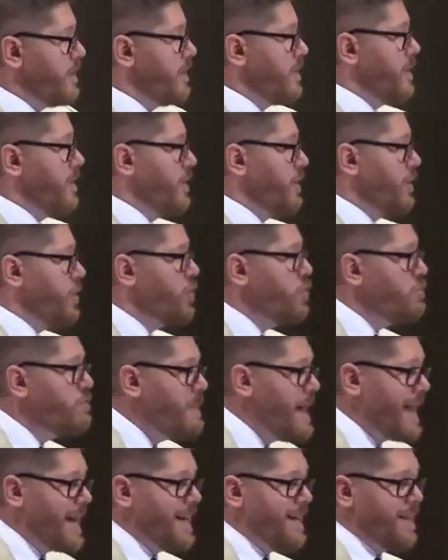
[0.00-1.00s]
the
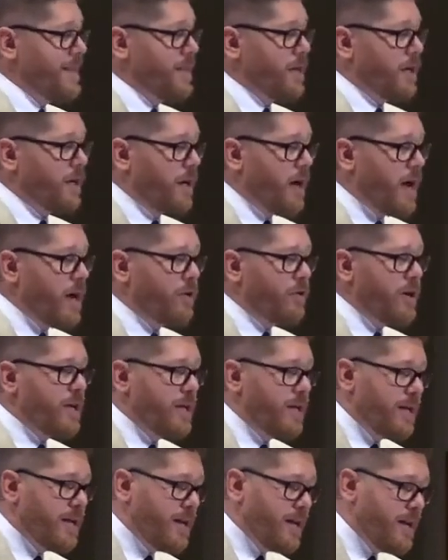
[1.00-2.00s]
humanity, the concrete
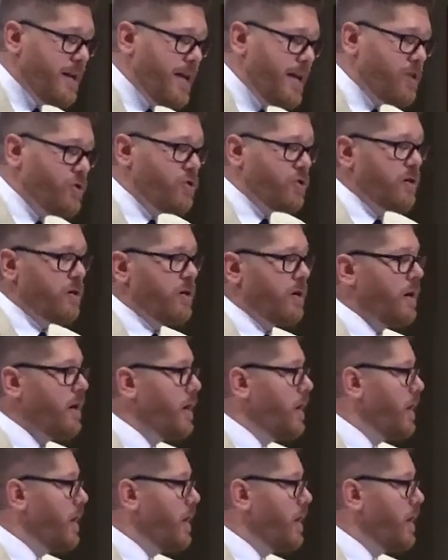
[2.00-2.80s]
nature